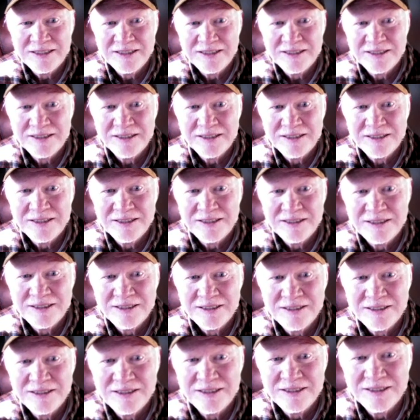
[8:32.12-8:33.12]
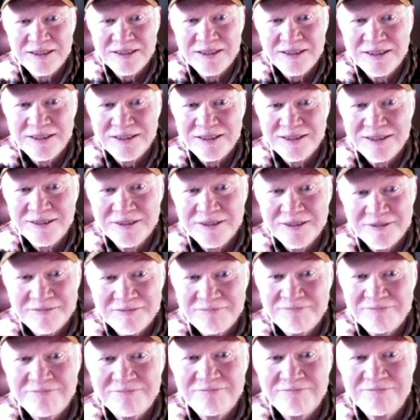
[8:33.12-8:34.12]

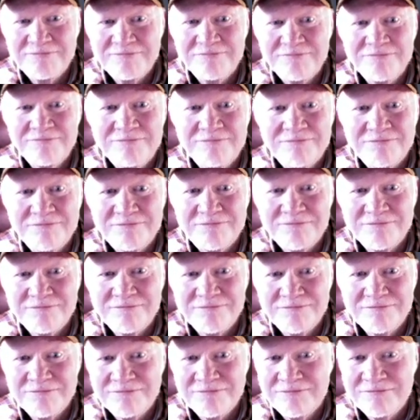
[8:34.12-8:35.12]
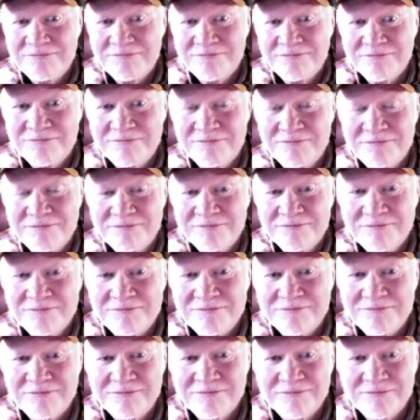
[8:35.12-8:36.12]

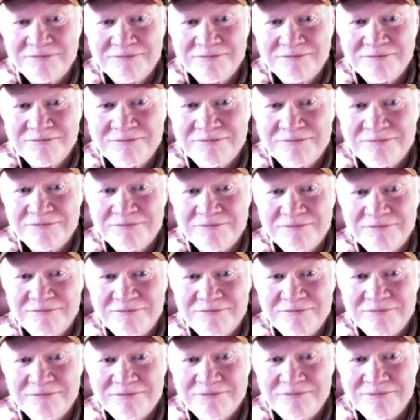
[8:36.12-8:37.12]
No words are spoken by the person on screen.